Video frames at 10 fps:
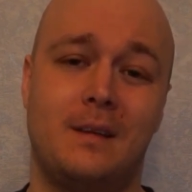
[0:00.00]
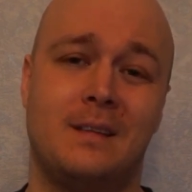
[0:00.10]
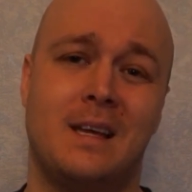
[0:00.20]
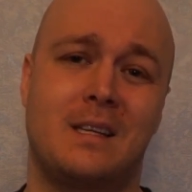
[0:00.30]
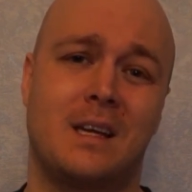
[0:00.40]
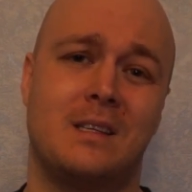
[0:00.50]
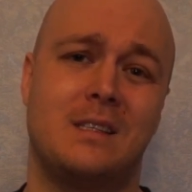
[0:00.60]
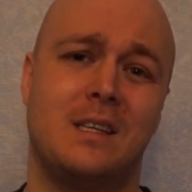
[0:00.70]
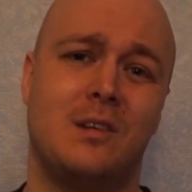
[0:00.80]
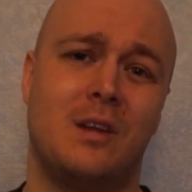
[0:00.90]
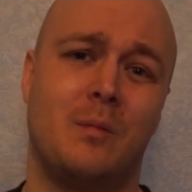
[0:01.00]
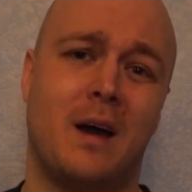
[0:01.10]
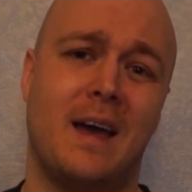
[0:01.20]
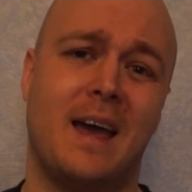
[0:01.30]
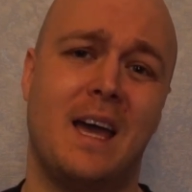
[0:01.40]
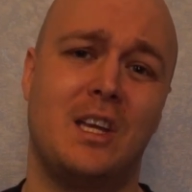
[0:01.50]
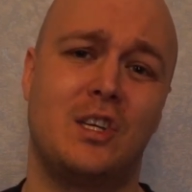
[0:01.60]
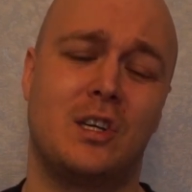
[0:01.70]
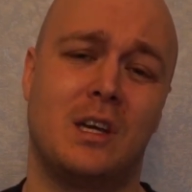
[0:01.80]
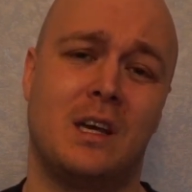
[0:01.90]
that considering my
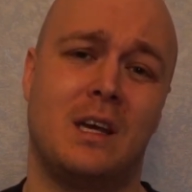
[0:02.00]
age,